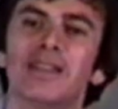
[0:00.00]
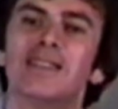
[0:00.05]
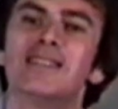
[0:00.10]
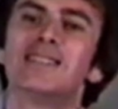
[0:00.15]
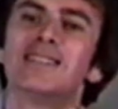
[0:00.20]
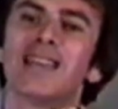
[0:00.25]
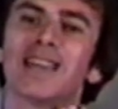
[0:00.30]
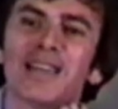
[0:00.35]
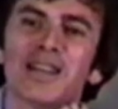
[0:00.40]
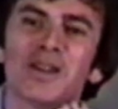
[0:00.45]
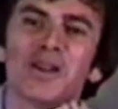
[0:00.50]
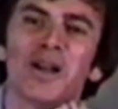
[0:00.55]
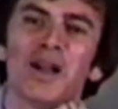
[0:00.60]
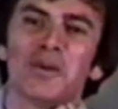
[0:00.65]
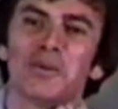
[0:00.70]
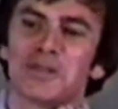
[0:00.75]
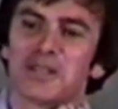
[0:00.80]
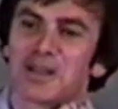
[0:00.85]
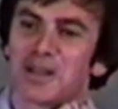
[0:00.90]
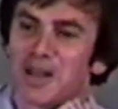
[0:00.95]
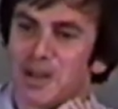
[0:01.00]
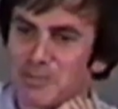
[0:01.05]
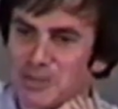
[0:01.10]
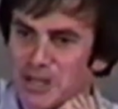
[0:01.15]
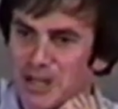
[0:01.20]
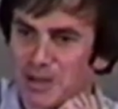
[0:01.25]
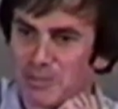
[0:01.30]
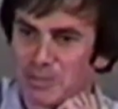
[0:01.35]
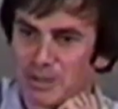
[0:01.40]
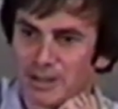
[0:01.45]
Second guy was a club
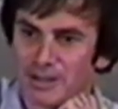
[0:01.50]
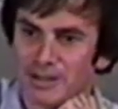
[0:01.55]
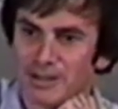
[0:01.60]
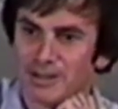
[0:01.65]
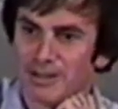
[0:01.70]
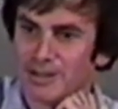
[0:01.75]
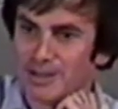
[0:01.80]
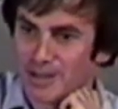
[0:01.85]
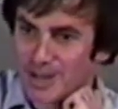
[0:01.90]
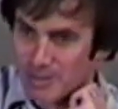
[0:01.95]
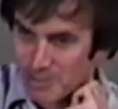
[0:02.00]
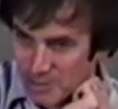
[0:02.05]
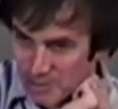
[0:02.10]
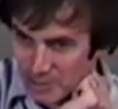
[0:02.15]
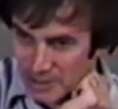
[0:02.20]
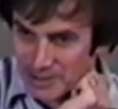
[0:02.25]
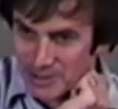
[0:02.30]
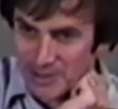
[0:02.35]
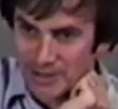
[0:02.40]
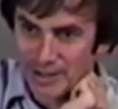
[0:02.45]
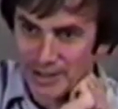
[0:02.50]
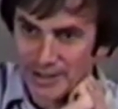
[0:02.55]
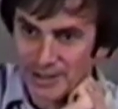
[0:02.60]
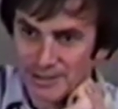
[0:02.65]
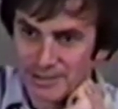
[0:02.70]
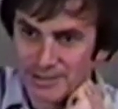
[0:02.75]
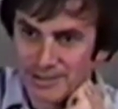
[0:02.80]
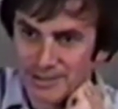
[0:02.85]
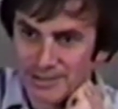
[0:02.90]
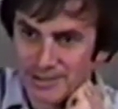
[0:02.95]
champion, number one guy
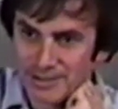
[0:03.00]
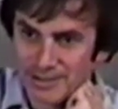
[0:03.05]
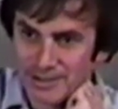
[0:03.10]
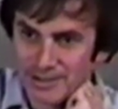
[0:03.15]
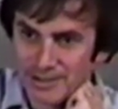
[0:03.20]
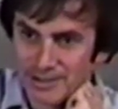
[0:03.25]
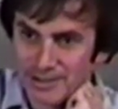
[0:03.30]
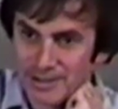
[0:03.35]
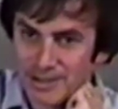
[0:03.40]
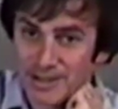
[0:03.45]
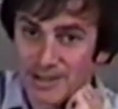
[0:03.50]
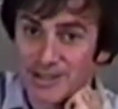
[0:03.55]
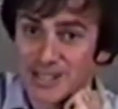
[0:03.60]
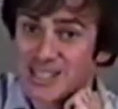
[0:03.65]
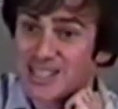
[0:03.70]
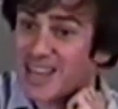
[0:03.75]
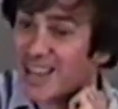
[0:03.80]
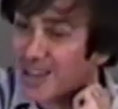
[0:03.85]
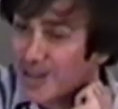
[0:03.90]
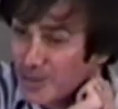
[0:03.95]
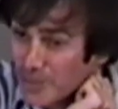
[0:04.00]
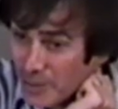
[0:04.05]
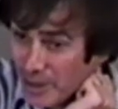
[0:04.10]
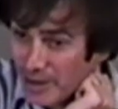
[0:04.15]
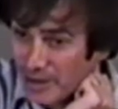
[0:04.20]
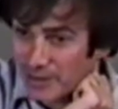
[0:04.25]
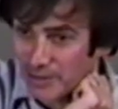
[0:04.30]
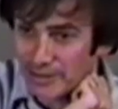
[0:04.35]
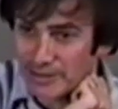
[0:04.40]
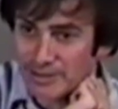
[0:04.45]
in a second
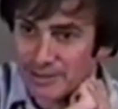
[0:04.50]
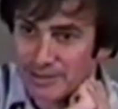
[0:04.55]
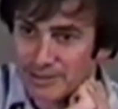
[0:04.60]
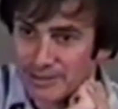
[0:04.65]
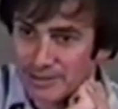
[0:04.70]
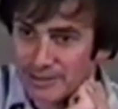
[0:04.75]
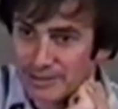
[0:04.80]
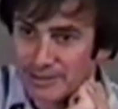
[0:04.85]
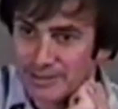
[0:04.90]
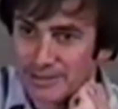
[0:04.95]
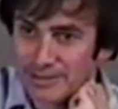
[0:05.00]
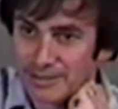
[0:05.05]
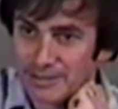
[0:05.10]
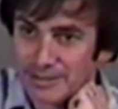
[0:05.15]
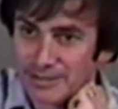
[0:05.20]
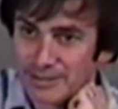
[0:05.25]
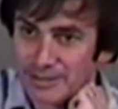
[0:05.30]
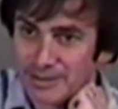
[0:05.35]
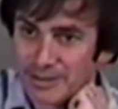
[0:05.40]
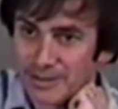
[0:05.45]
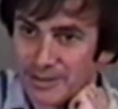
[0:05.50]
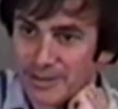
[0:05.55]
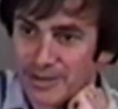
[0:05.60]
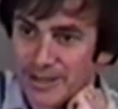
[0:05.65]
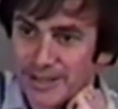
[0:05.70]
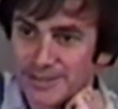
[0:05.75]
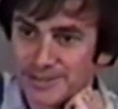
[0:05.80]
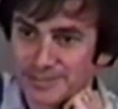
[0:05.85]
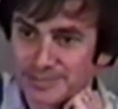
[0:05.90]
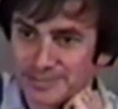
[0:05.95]
round. All
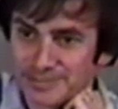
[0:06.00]
right?